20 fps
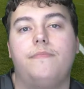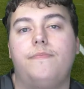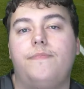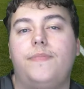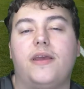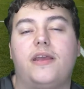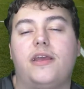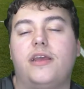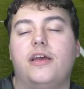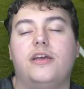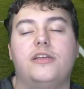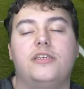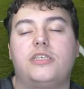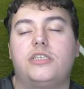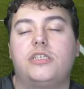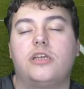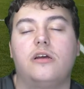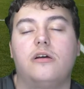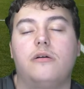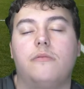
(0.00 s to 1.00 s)

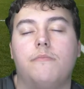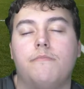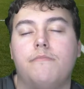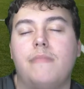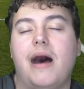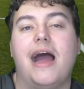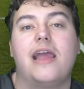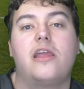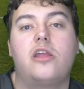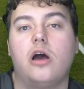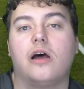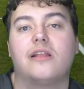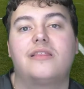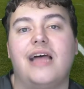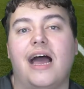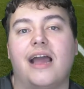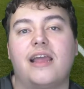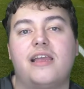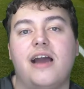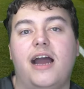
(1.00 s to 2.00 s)
Because, my God,
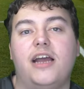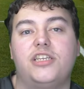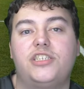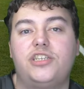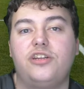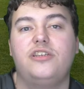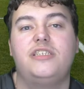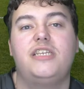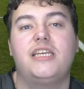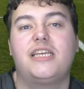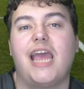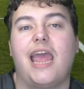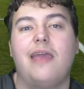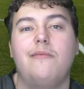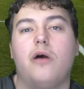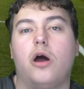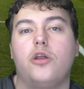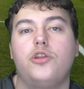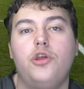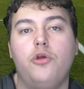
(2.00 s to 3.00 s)
that guy, as soon as he
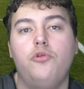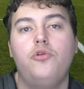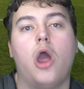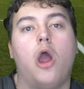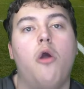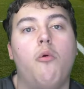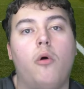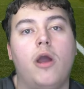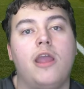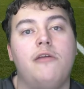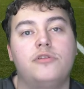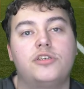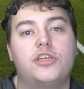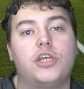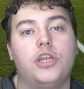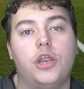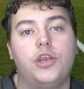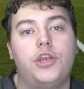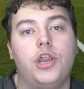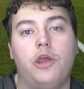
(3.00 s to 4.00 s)
came on, you know what he was
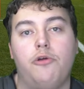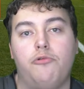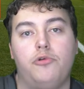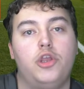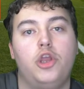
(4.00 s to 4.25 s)
going to do.